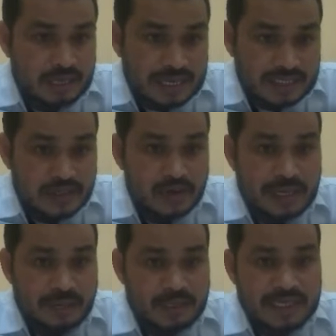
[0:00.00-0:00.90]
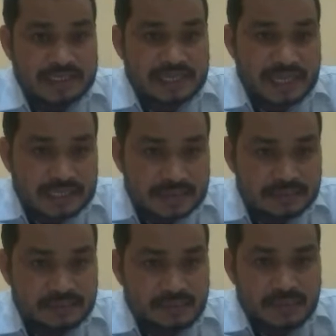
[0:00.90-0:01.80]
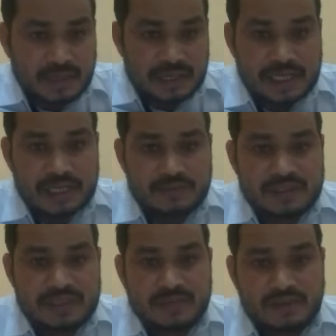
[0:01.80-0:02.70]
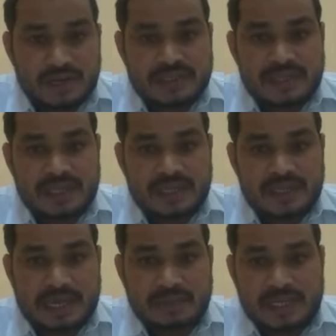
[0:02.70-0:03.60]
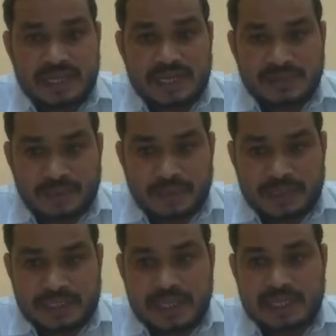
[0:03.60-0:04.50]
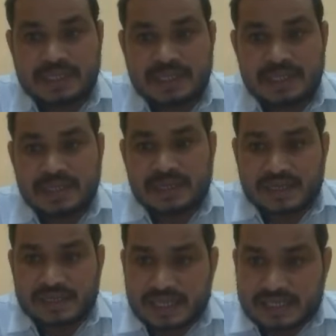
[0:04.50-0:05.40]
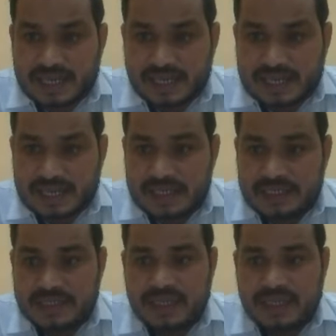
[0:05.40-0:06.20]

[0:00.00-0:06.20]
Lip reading: Lexicogrammatical stratum deal with the words, then grammatical information and their structural organization.